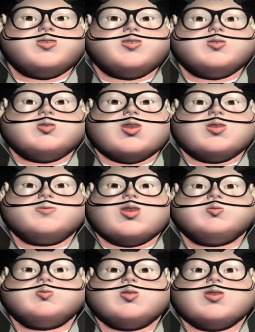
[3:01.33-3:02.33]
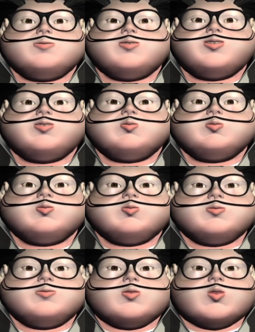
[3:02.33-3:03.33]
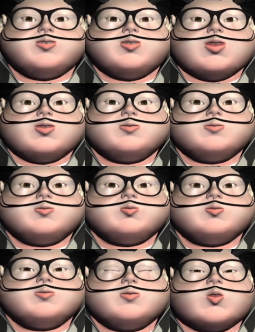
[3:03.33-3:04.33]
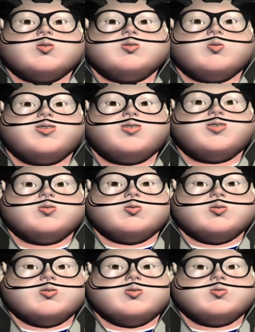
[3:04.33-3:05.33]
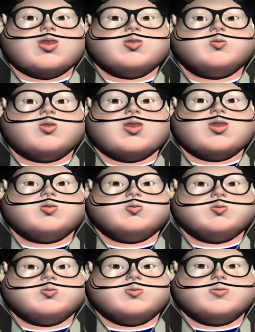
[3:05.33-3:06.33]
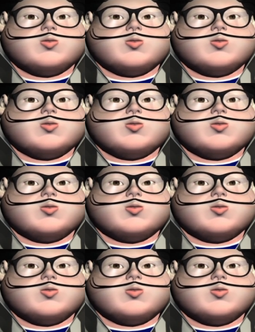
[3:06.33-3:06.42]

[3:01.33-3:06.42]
Using trigonometric identities, delta N and delta E are calculated.